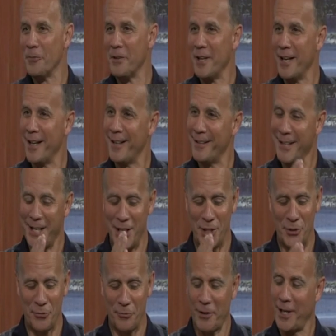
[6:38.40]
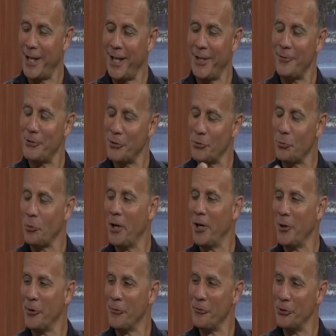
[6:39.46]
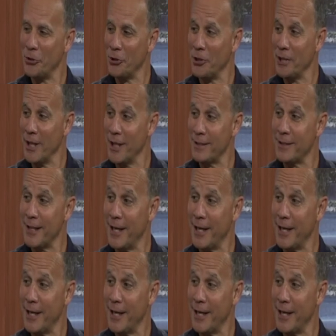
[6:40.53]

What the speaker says: that age 5 to 12 during that time?